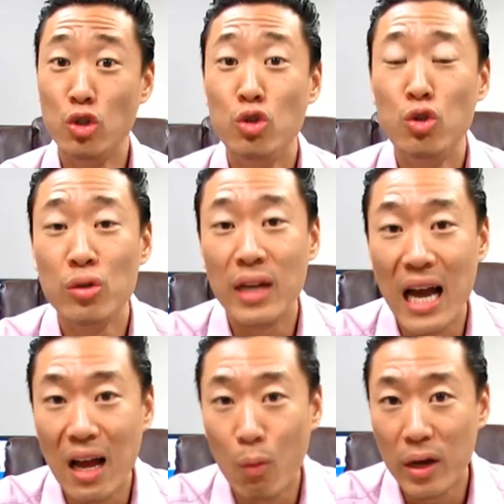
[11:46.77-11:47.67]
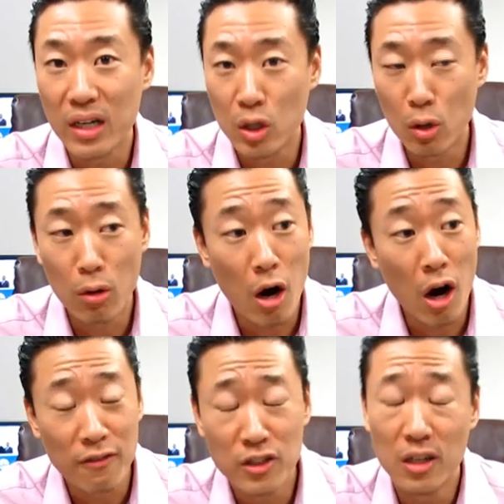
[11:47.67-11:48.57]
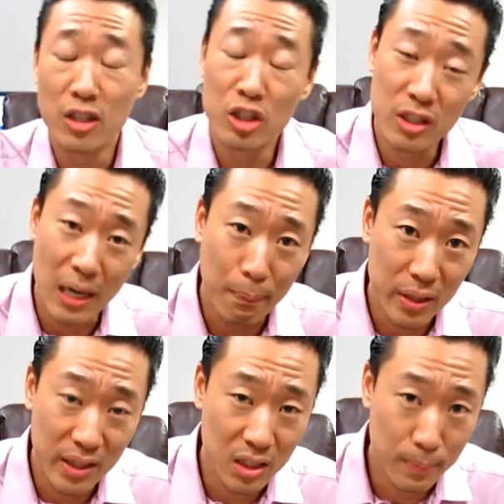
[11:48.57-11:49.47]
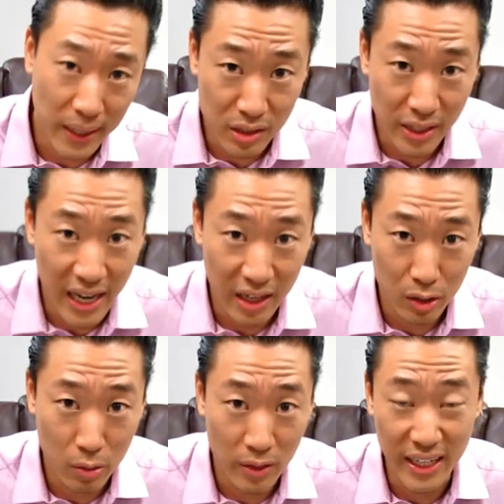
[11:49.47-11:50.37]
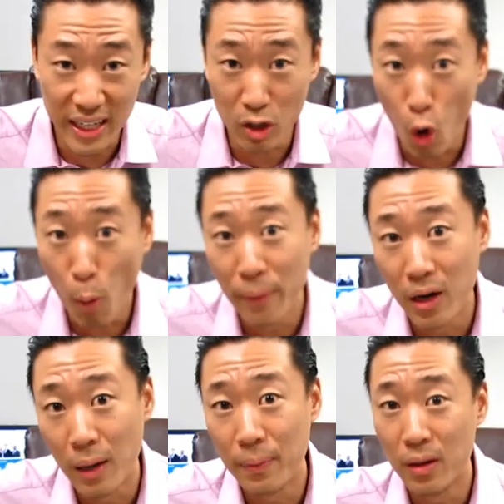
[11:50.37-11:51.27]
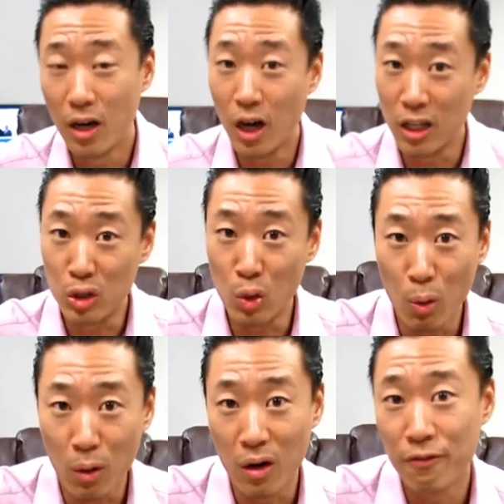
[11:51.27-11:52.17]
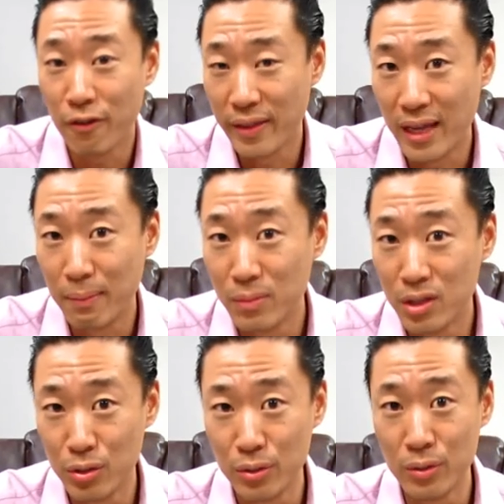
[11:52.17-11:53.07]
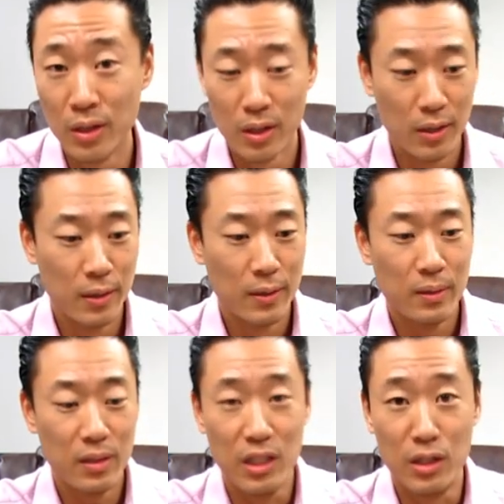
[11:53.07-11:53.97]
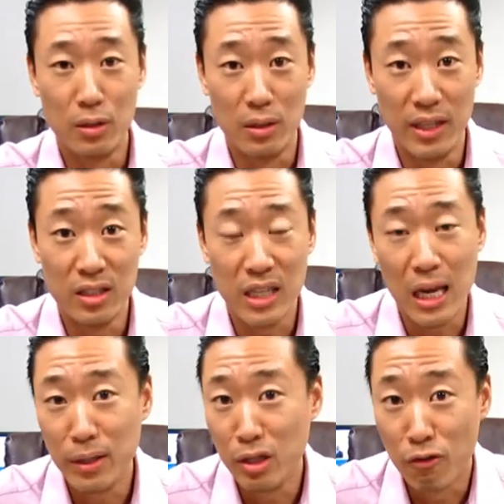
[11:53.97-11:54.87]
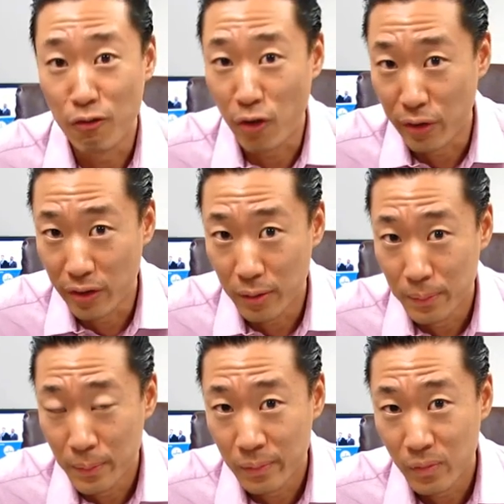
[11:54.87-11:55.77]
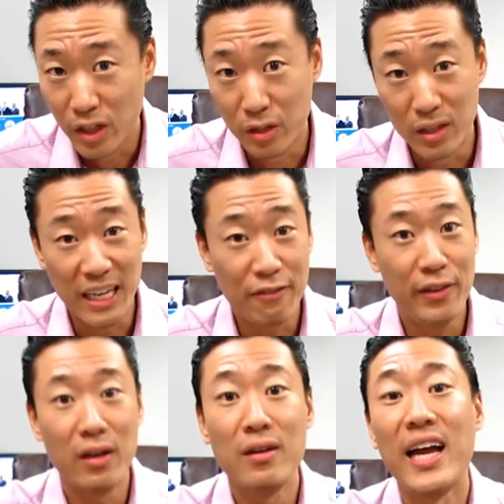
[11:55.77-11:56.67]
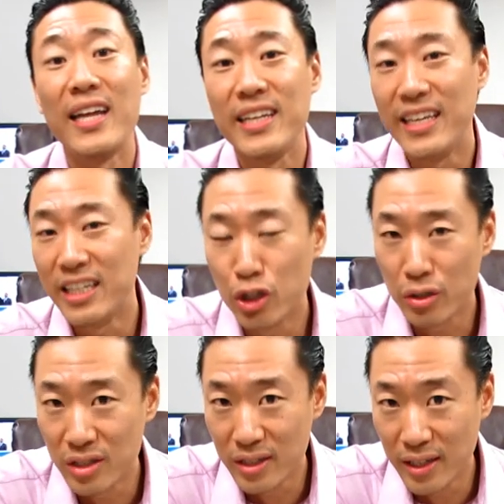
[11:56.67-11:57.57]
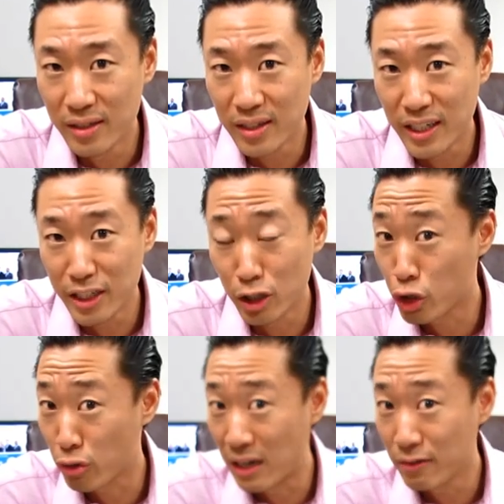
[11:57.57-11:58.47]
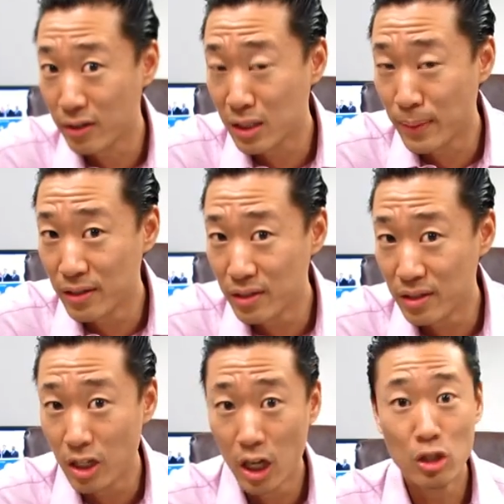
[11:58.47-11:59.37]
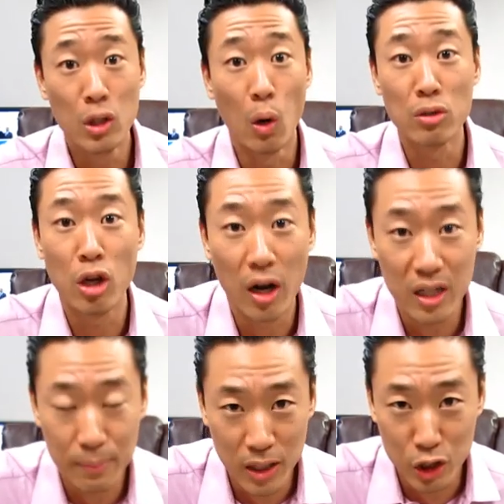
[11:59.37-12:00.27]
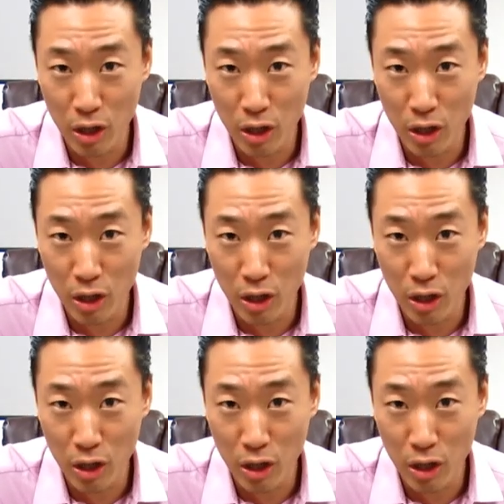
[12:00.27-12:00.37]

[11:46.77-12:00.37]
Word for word: you do not want to go off to a separate expense category and open up a door for them to, you know, examine you further. You know, if they're not interested in your travel expenses, don't talk about